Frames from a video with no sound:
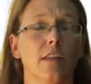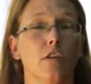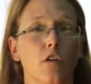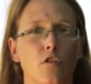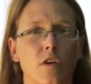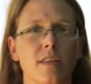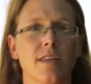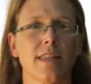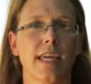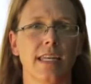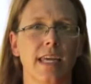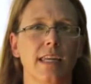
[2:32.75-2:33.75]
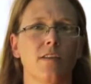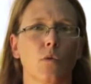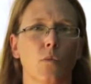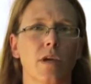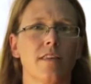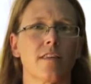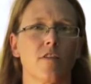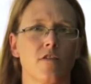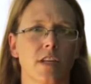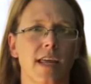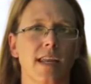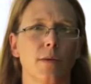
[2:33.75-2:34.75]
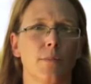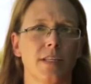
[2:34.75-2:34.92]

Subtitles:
the nutrition they need to reach their genetic